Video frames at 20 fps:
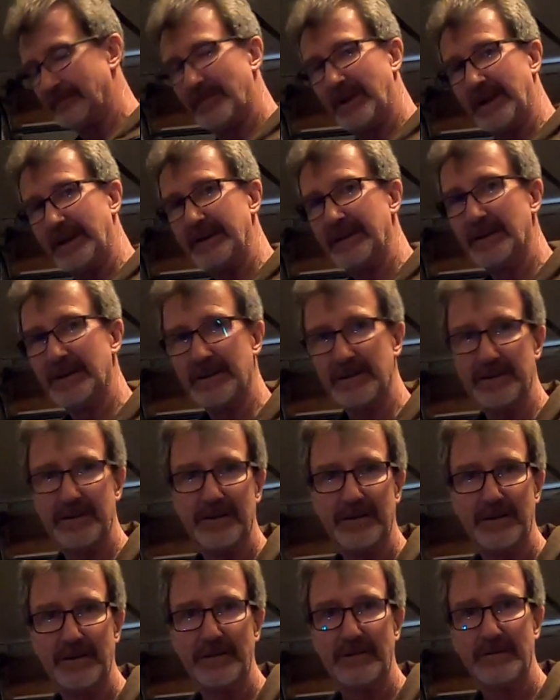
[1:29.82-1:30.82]
my uh,
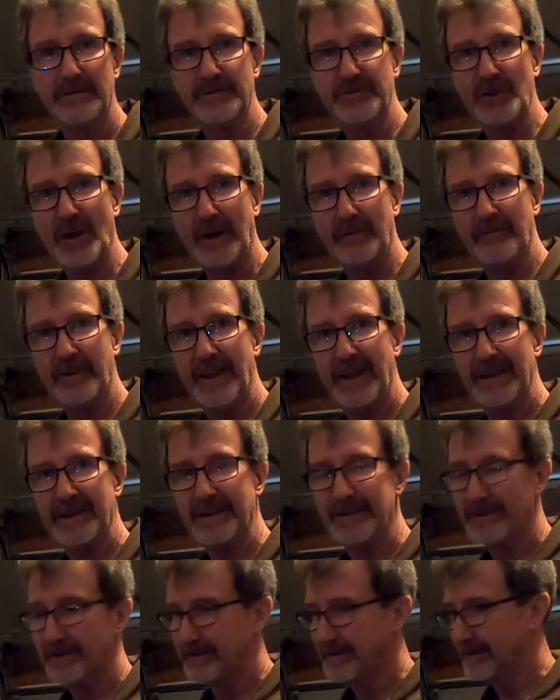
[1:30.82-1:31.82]
shop vac
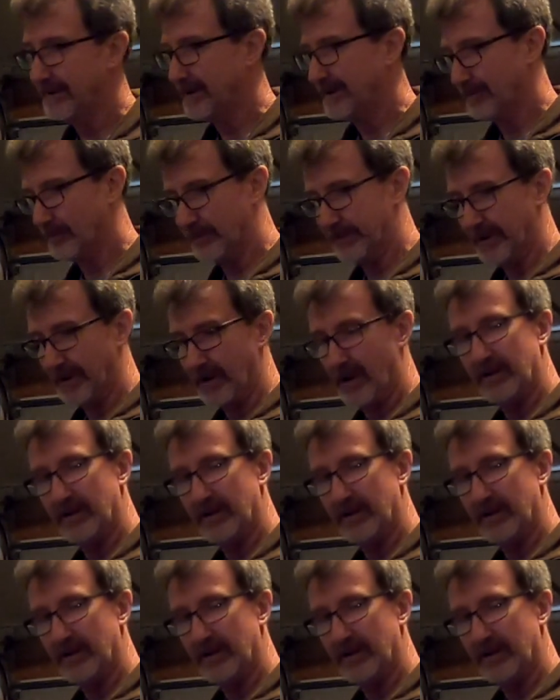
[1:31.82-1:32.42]
with a